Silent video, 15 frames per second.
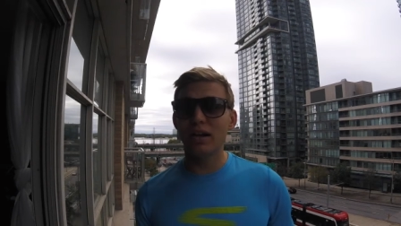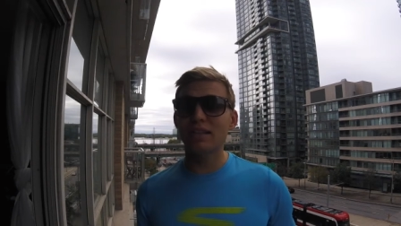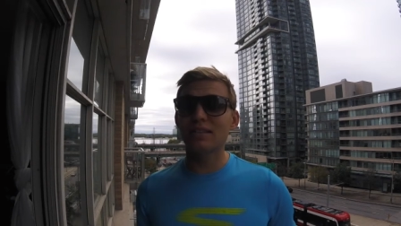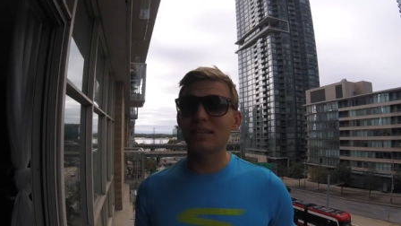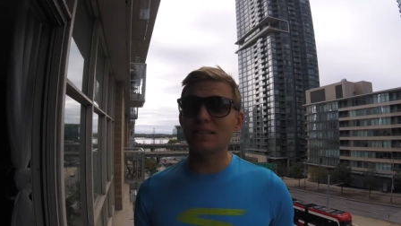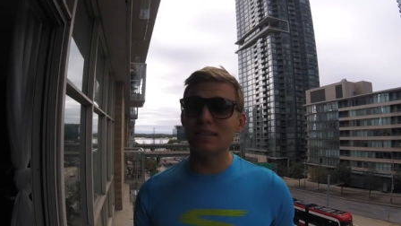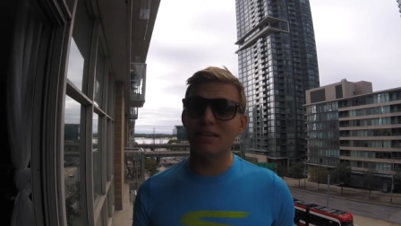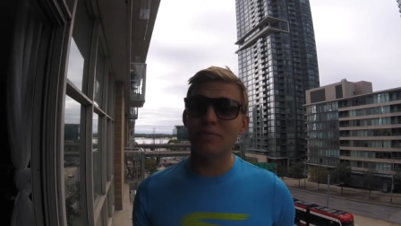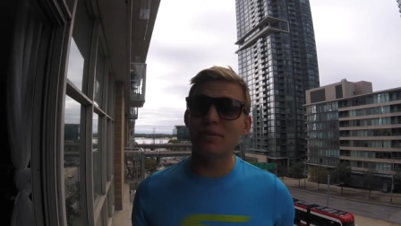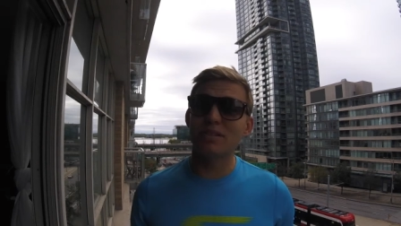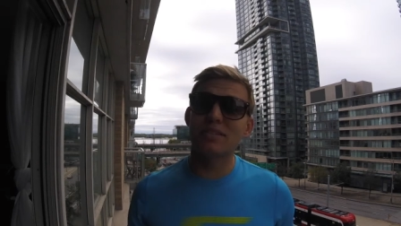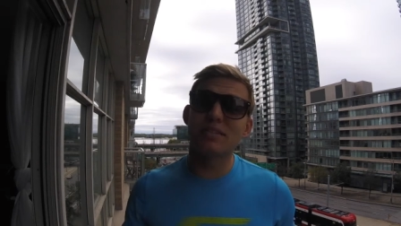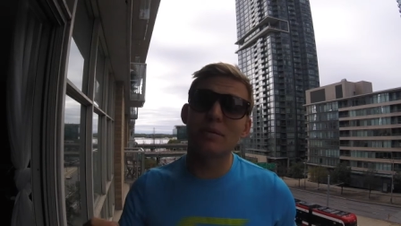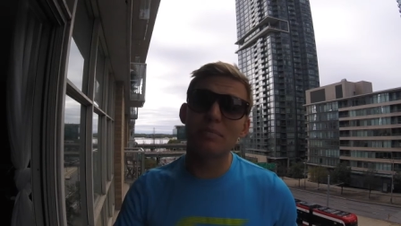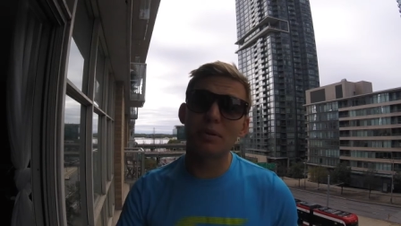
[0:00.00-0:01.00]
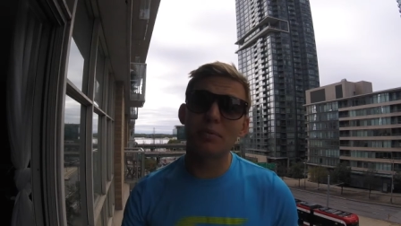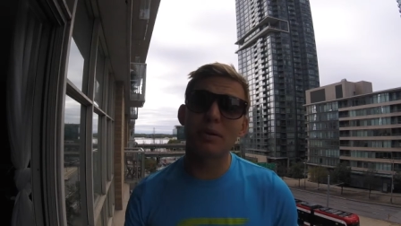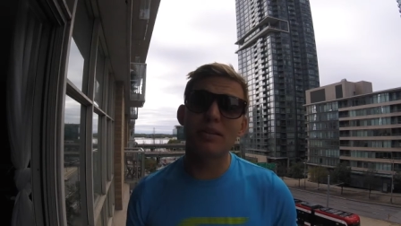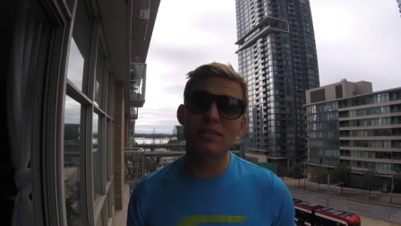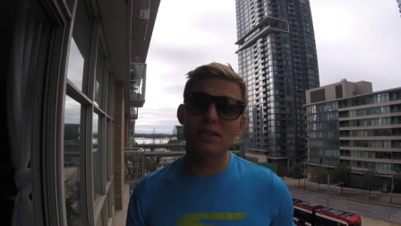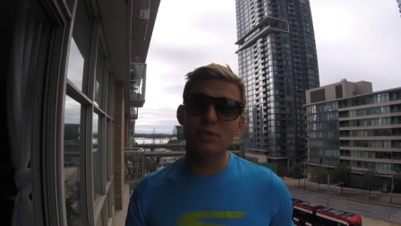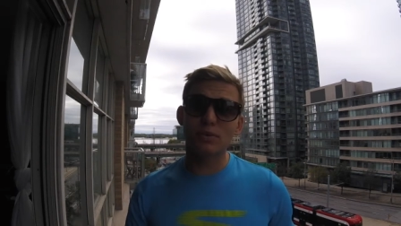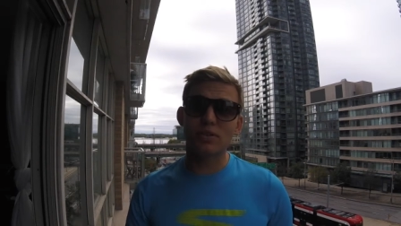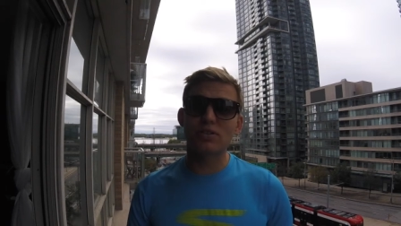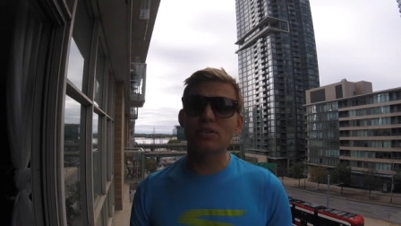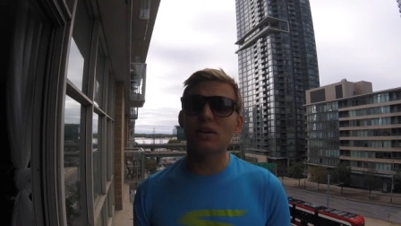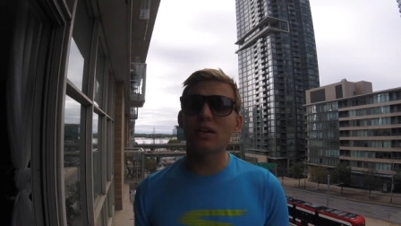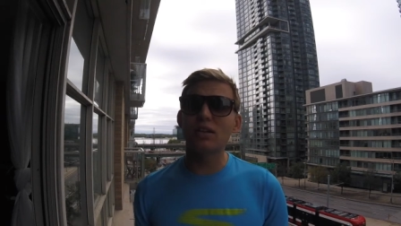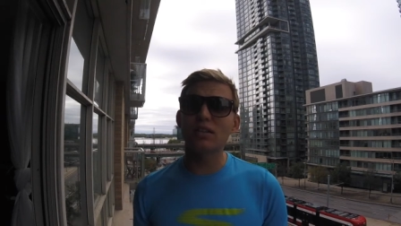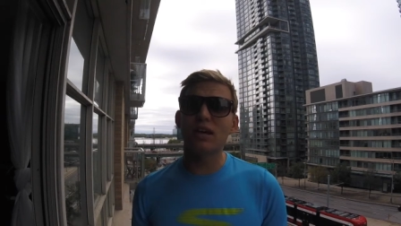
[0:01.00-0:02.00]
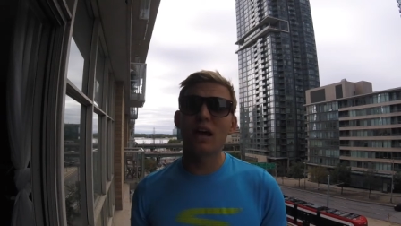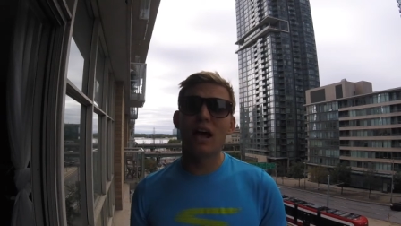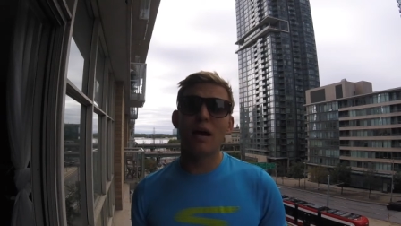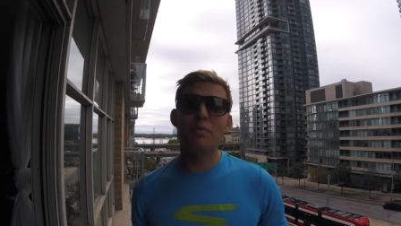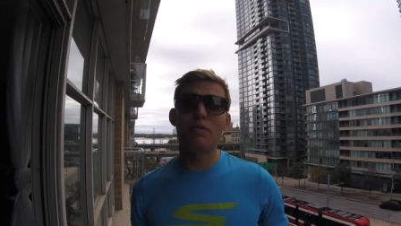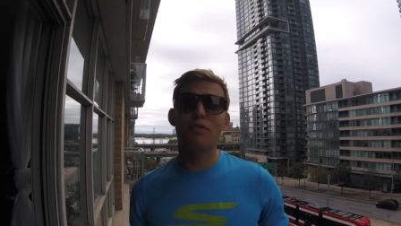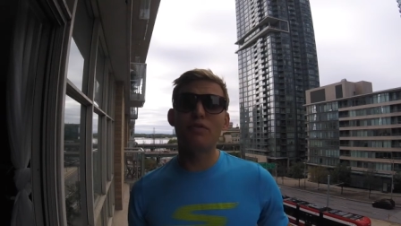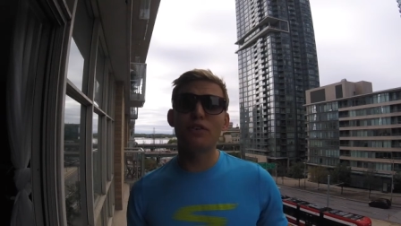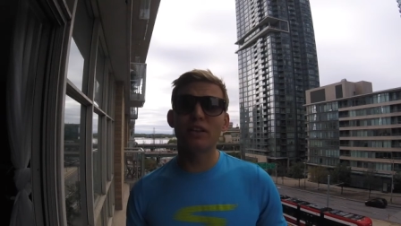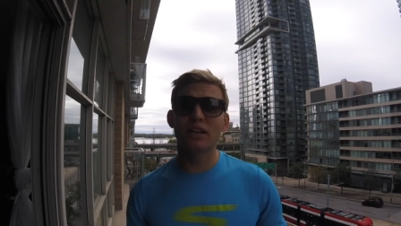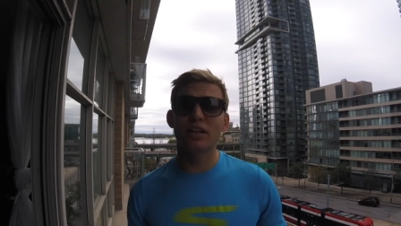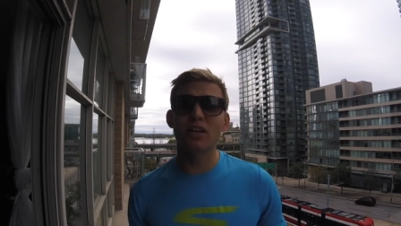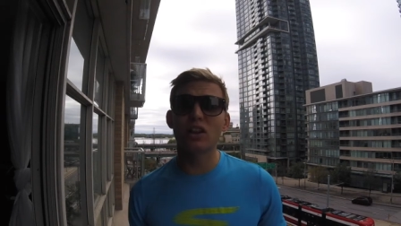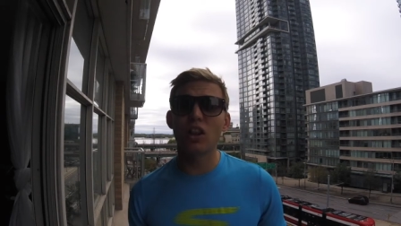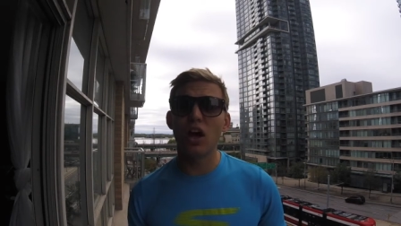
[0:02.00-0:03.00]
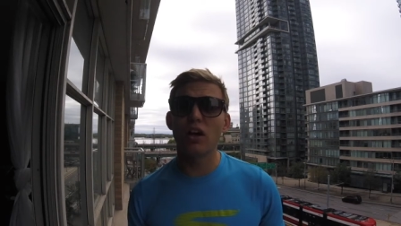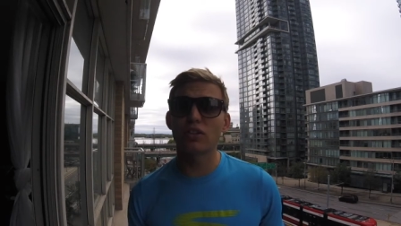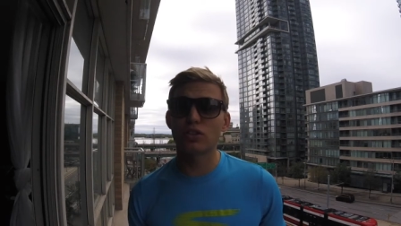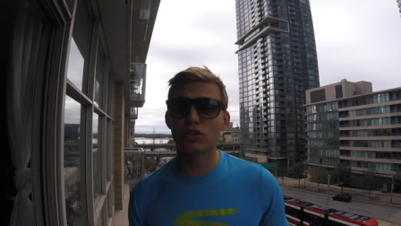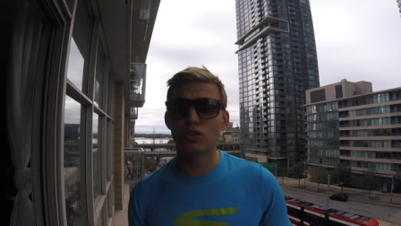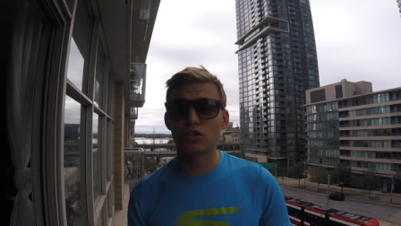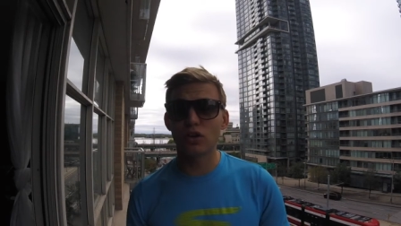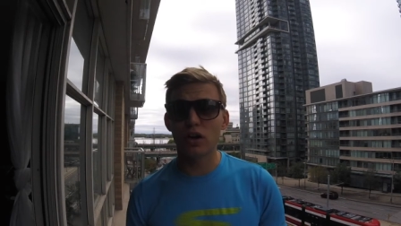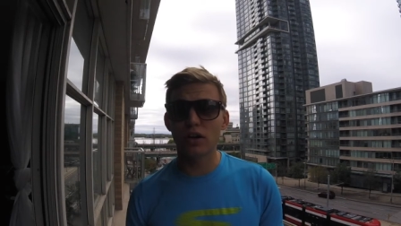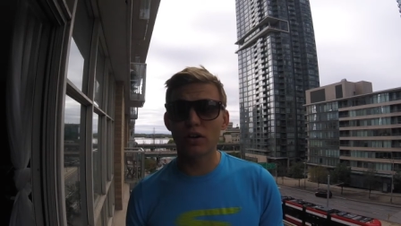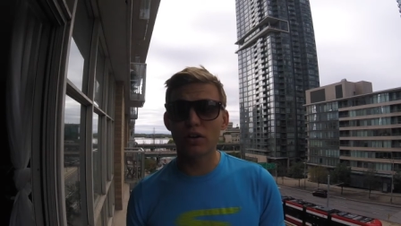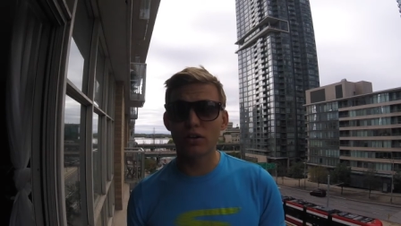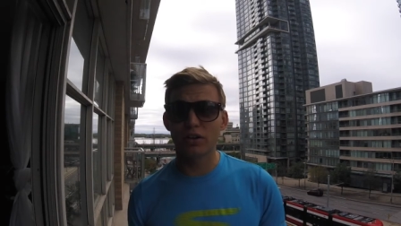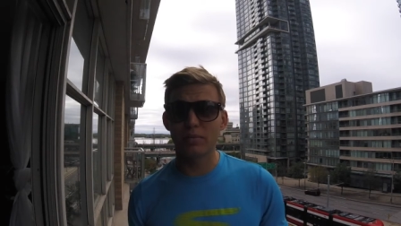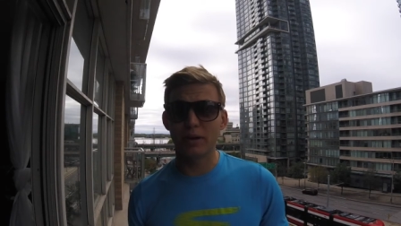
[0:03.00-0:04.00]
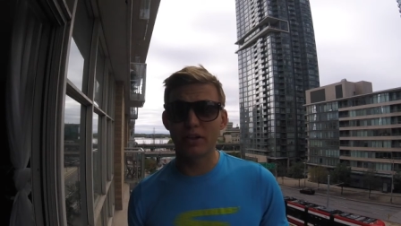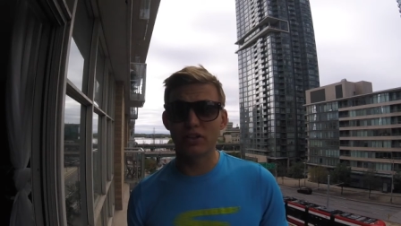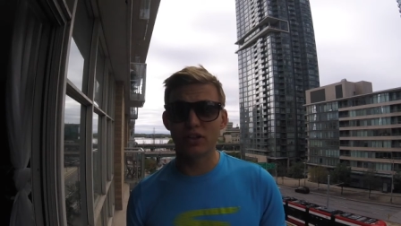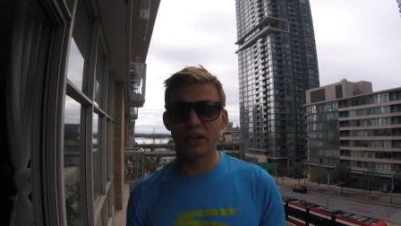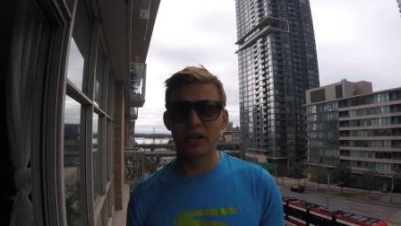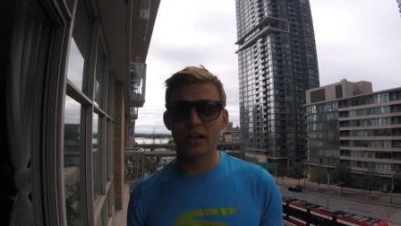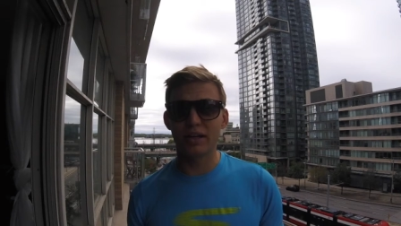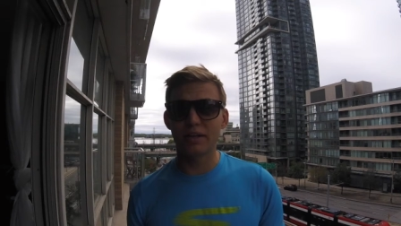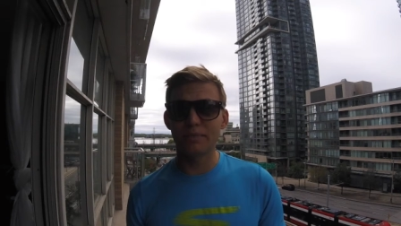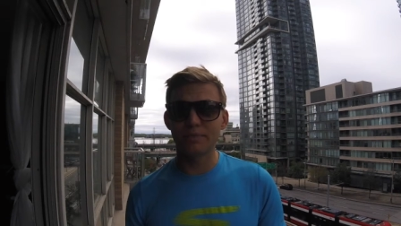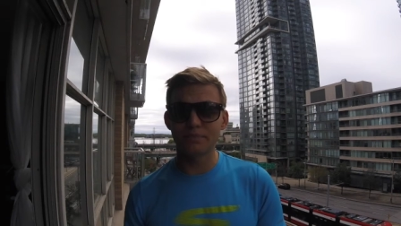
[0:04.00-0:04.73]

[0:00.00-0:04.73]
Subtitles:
And since I've been supplementing with salt, I've been feeling a lot stronger in my training.